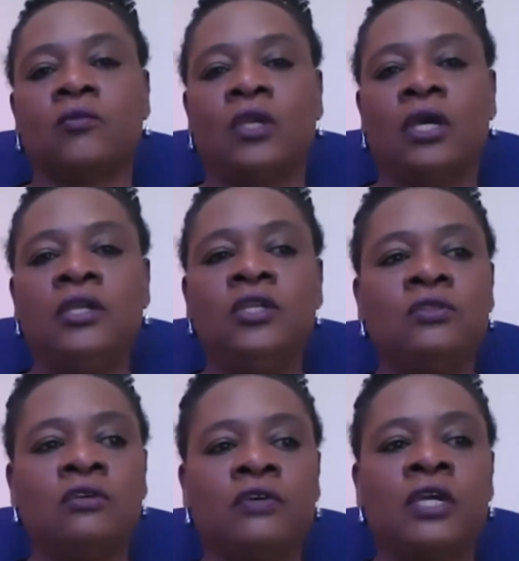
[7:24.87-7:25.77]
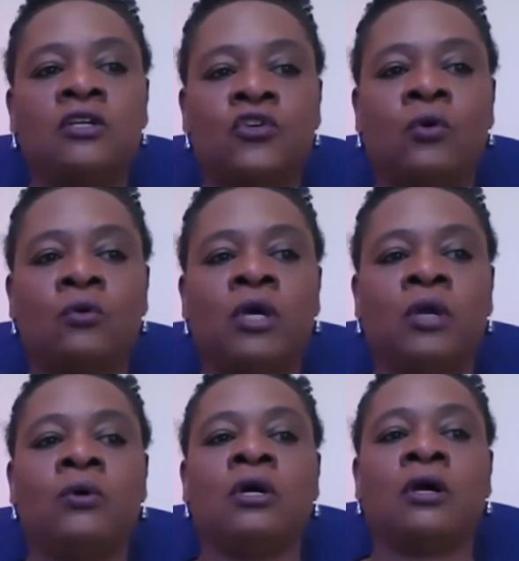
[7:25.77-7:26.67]
I knew that if I controlled my
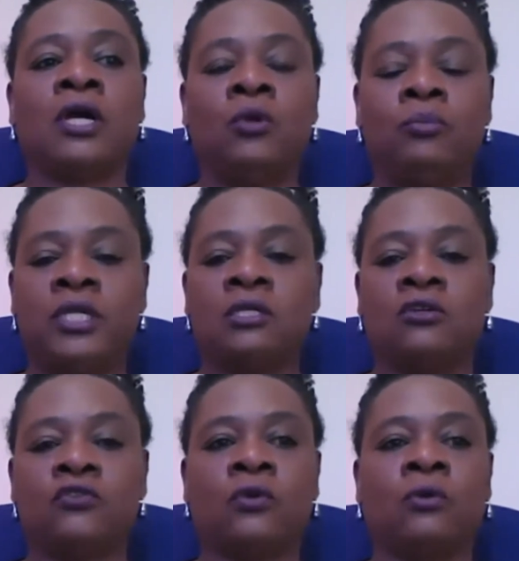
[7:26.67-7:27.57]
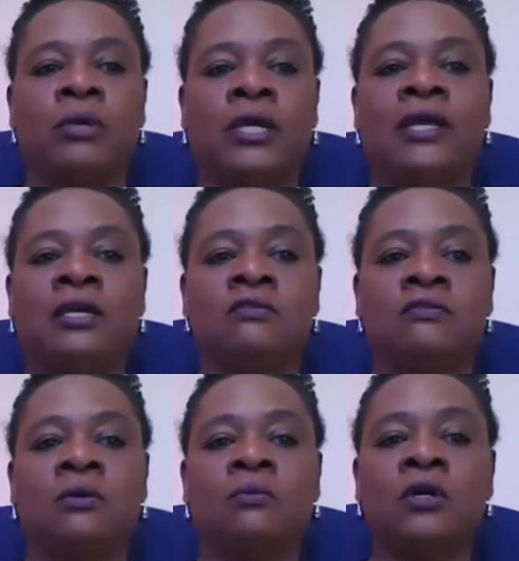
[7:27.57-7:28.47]
work, I would better control my life.
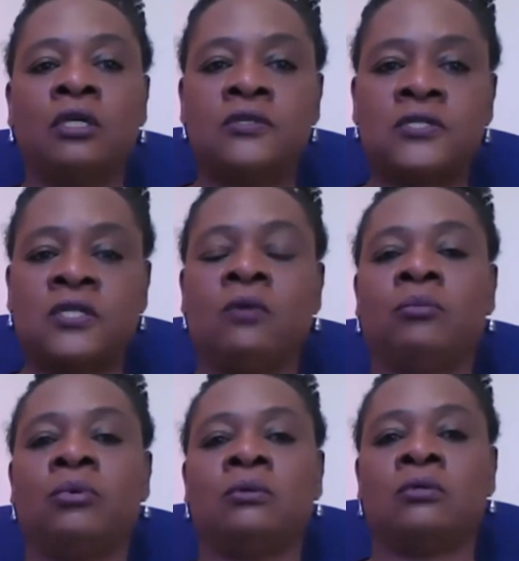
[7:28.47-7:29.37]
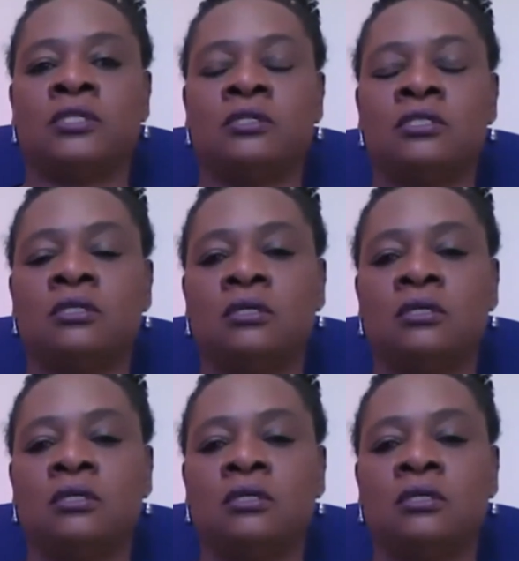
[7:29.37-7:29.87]
Work is so important.